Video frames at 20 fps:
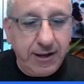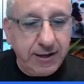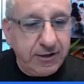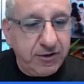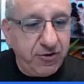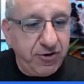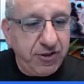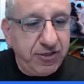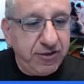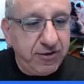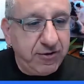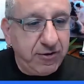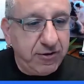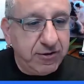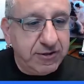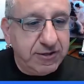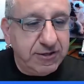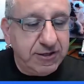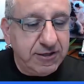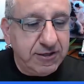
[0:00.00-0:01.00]

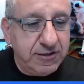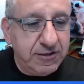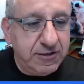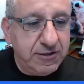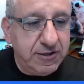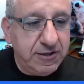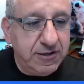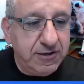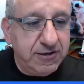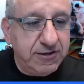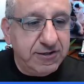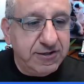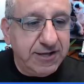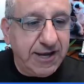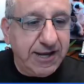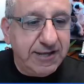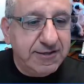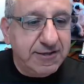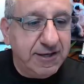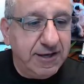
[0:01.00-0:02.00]
Critical thinker is
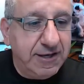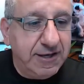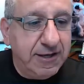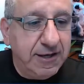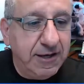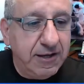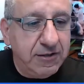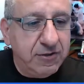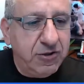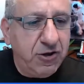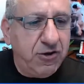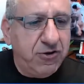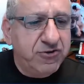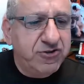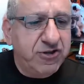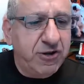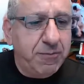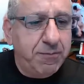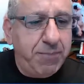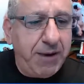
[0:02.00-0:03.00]
asking,
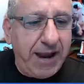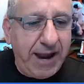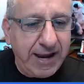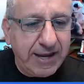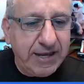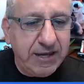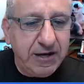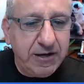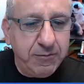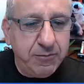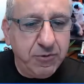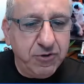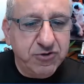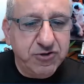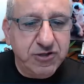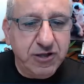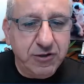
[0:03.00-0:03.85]
dogs are pack animals.